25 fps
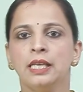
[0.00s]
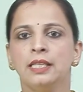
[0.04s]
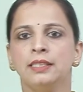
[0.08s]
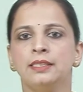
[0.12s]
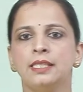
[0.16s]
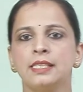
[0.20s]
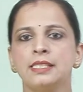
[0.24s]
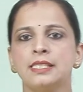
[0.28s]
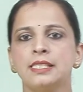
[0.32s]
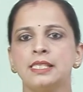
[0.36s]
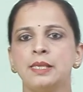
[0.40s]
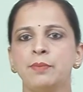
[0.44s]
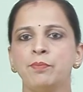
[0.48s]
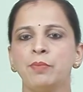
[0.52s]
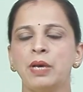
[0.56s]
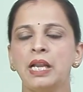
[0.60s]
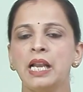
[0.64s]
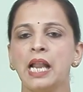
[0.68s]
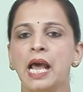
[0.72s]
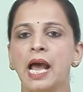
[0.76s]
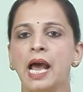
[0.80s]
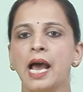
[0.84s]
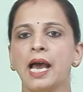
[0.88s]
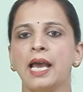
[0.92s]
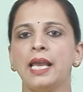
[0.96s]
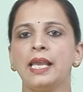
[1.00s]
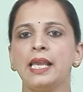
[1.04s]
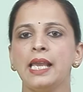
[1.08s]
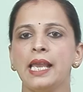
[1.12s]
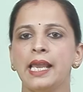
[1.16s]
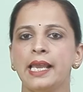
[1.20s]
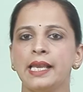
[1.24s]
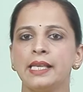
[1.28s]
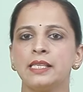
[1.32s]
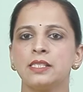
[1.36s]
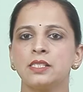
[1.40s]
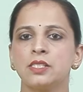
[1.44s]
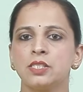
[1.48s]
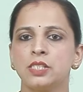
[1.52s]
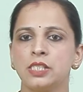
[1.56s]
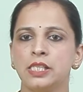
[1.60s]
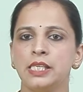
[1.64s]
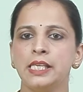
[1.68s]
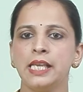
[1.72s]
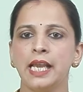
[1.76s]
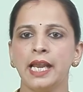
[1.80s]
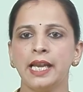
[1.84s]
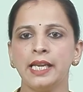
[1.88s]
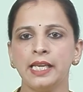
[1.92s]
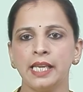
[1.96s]
The symbol I, X,
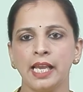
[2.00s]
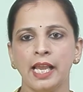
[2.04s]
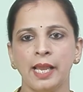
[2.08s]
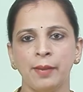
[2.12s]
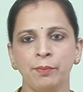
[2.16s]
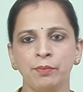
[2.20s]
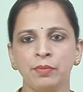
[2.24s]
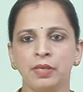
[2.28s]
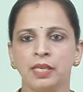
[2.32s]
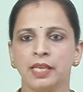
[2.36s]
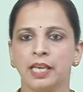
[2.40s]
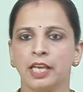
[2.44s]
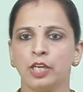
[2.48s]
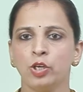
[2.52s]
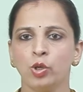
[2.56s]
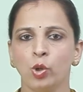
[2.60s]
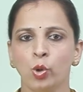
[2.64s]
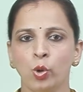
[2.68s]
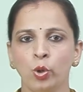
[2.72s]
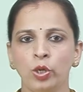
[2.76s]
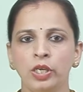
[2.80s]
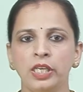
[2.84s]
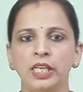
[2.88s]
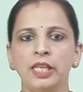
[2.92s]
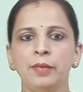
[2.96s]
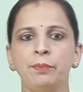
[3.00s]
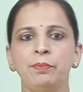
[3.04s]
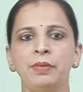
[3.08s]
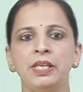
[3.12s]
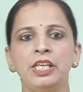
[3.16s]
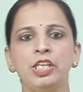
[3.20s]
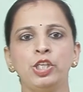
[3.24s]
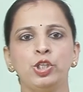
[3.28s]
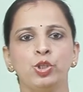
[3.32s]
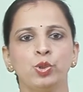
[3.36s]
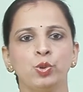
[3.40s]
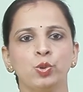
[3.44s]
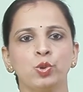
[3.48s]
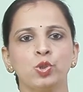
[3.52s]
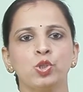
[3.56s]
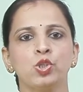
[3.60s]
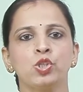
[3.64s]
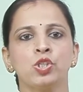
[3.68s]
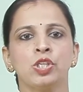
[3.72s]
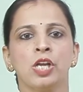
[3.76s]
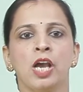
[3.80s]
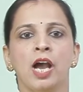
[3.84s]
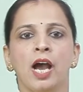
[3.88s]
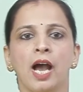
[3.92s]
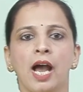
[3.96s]
C and M can only be
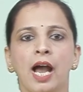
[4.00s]
used